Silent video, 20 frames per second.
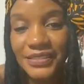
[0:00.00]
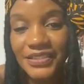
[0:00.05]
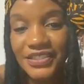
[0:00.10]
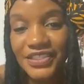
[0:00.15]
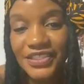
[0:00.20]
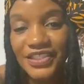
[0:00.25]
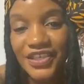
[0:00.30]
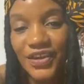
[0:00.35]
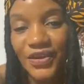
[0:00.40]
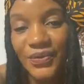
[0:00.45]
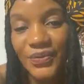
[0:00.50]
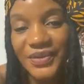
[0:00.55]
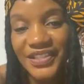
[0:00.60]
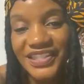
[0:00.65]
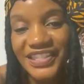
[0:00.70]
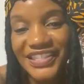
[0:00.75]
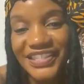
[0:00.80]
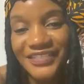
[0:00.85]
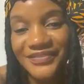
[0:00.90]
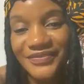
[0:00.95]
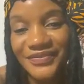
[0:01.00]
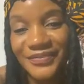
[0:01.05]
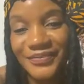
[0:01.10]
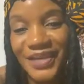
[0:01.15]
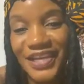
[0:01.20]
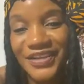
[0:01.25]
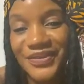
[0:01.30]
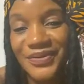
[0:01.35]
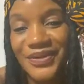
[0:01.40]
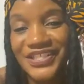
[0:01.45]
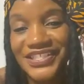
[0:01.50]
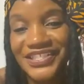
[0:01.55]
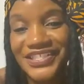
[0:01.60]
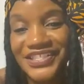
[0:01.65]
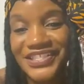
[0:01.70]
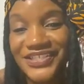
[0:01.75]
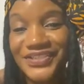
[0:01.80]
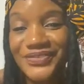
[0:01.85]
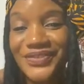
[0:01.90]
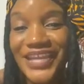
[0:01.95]
To go within for my
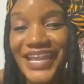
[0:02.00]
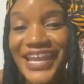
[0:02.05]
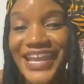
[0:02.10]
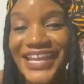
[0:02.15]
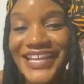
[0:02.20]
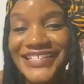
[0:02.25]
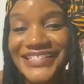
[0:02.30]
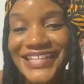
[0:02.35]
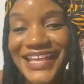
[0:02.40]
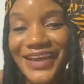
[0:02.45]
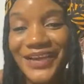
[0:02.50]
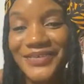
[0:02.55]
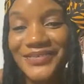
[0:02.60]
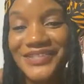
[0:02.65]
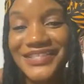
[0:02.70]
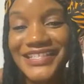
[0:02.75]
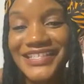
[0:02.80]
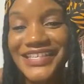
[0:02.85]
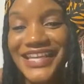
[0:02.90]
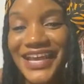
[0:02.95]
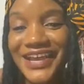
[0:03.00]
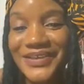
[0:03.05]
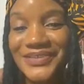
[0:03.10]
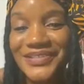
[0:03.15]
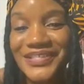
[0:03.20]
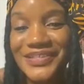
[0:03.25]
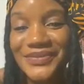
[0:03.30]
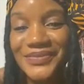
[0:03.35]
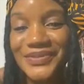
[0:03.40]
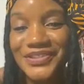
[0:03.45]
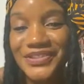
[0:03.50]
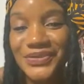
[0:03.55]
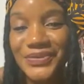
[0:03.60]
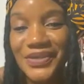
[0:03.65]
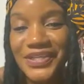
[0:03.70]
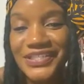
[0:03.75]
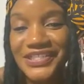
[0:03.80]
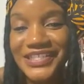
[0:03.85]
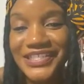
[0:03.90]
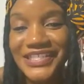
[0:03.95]
question. You can ask. I don't see what your
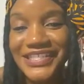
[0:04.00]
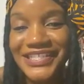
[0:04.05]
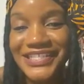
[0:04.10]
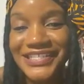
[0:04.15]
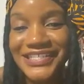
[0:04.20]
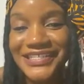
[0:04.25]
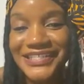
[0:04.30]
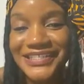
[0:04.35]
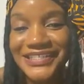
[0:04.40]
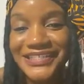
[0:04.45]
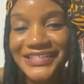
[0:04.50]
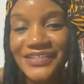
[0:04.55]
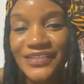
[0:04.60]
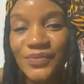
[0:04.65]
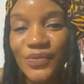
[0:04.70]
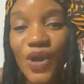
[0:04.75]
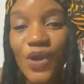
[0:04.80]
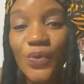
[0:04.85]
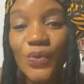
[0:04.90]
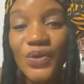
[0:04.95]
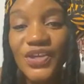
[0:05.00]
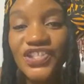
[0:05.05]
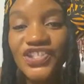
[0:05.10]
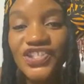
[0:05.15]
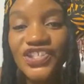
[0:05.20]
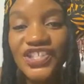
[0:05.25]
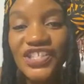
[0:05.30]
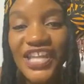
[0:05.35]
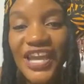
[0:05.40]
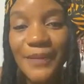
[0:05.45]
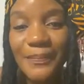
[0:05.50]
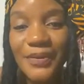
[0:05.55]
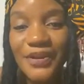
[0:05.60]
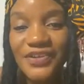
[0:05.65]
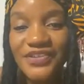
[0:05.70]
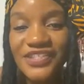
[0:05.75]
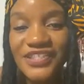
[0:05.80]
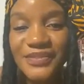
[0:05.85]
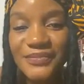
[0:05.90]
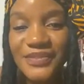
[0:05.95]
question is. Well, what should I
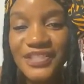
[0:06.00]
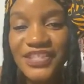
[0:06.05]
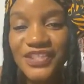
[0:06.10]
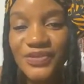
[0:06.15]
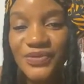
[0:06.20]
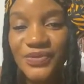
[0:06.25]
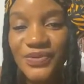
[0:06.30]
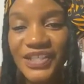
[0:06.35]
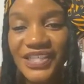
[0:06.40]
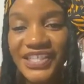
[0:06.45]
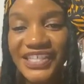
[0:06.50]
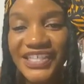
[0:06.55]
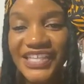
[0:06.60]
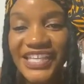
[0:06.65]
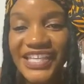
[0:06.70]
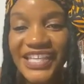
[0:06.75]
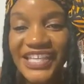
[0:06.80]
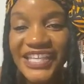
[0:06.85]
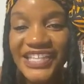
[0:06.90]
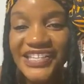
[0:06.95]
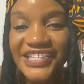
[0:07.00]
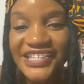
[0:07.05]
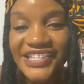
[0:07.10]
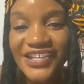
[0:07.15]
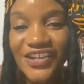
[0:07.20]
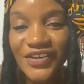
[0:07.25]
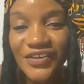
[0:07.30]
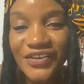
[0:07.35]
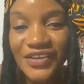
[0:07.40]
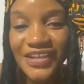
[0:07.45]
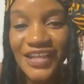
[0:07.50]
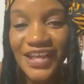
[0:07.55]
personally be doing in this current